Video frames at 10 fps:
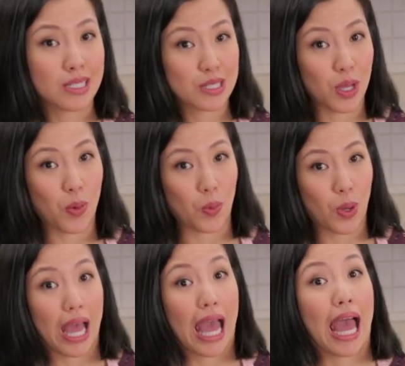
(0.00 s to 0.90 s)
So
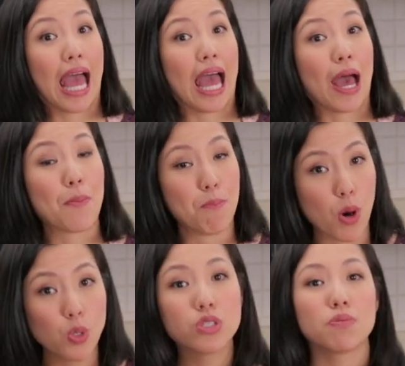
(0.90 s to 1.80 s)

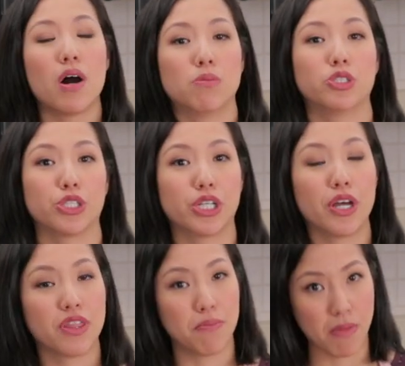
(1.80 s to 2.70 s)
most palm sugar
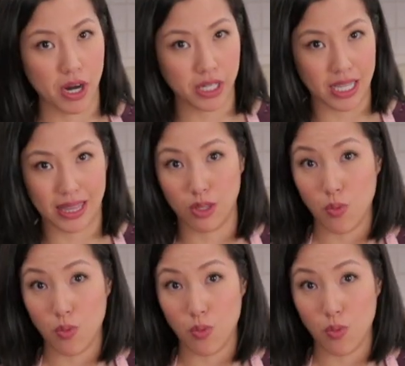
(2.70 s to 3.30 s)
on the market,